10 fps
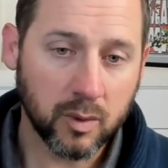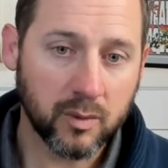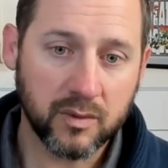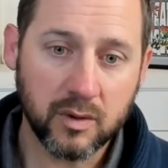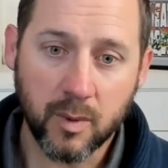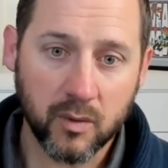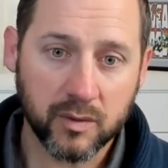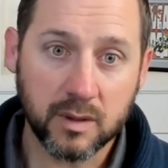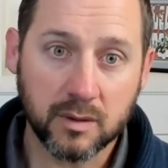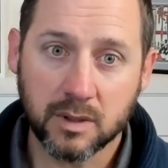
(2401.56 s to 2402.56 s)
we'll work with you
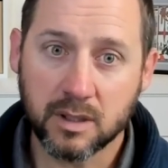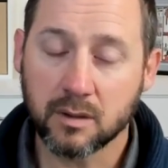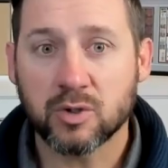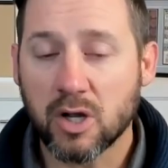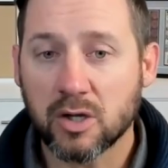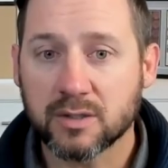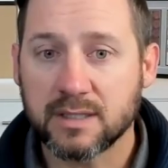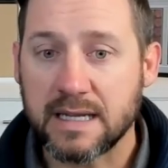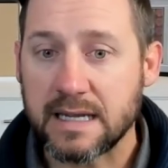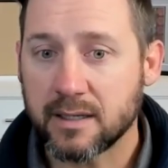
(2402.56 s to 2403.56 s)
both in drawing
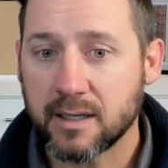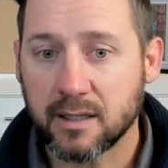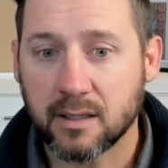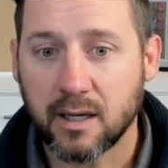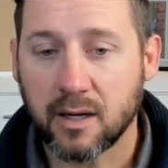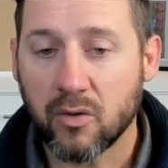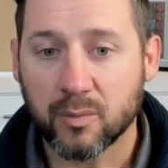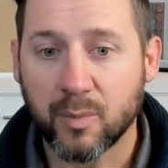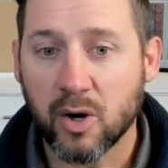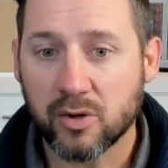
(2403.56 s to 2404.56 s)
on Ian and, and our
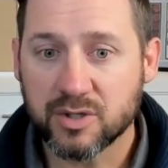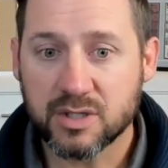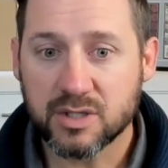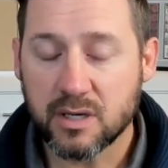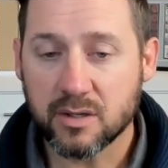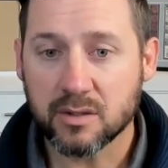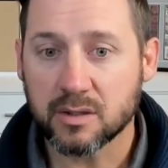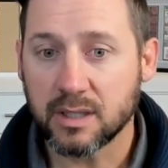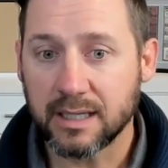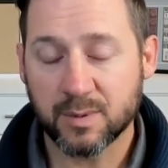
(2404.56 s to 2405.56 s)
other partner engineer
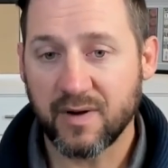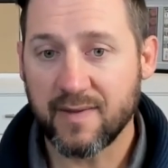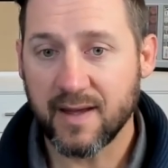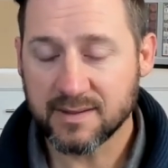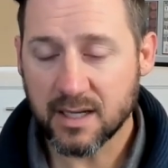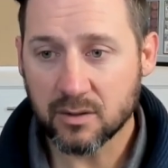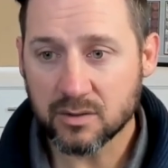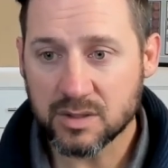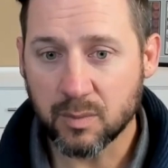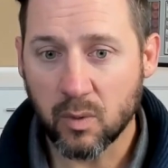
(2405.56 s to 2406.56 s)
to provide that
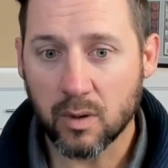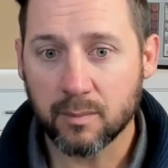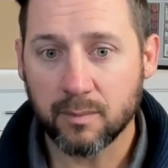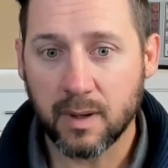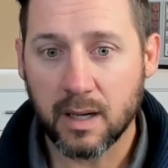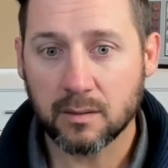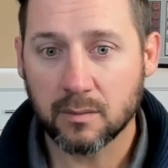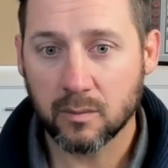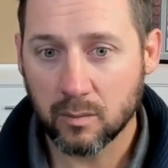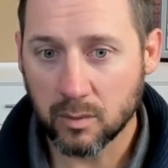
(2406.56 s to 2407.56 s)
technical support.
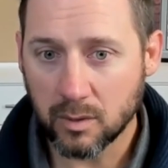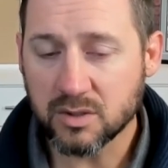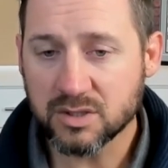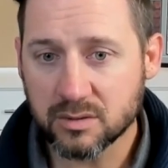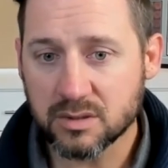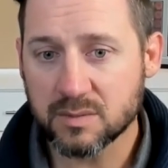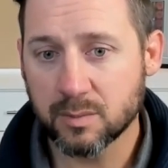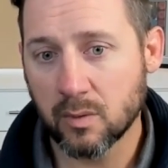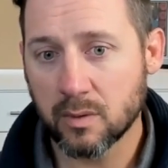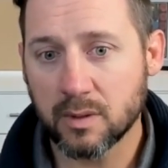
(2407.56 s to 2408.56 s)
But we'll also
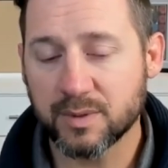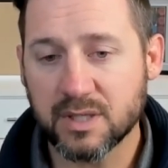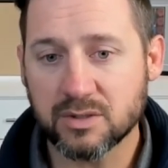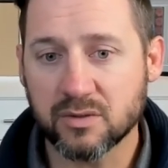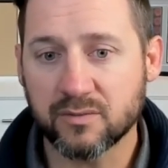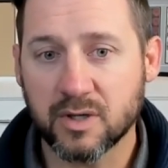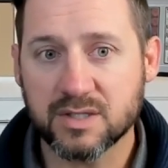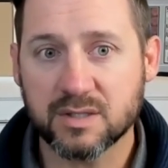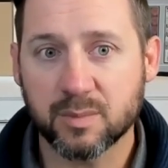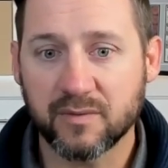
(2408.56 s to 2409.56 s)
explore the potential
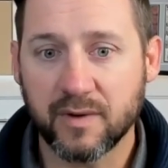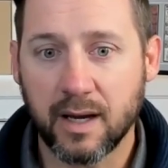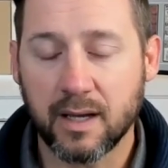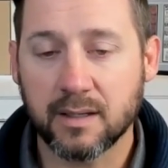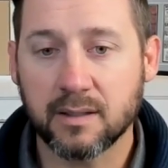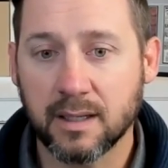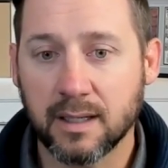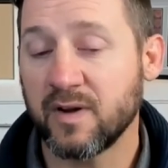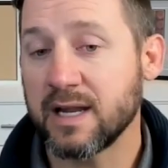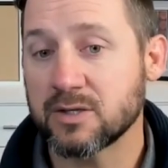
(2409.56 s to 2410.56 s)
for us to provide
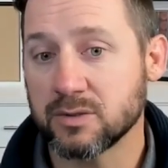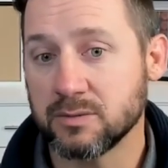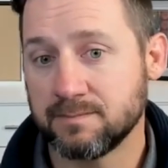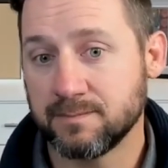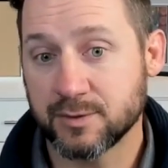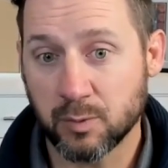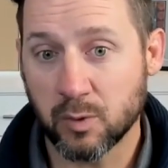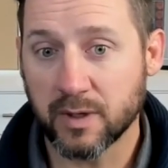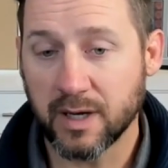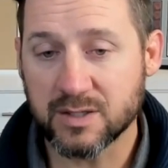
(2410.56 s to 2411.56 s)
some financial
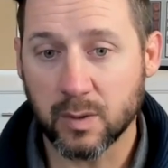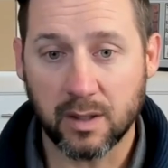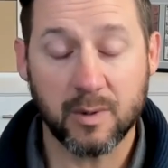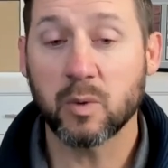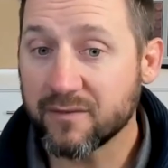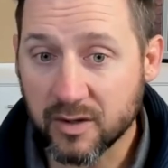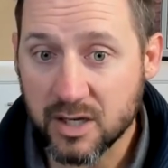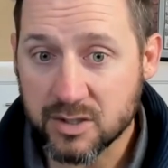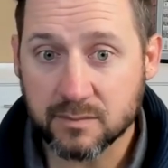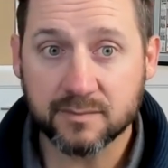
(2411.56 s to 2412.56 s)
support as well. We are a
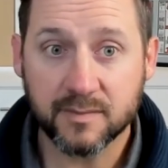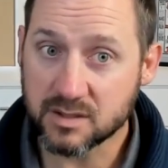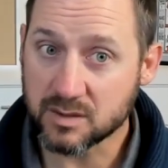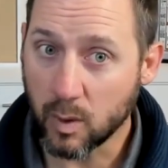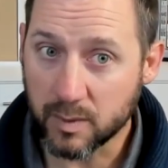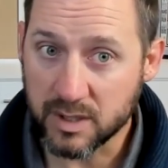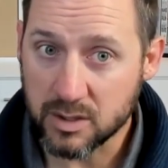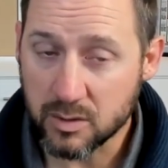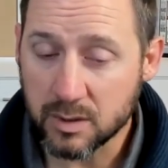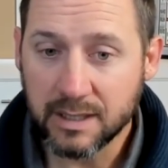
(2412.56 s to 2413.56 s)
foundation. This is what
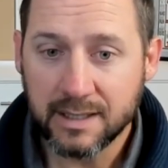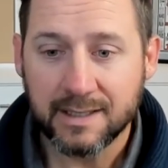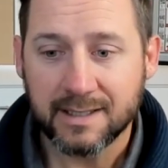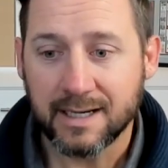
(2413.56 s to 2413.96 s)
we do.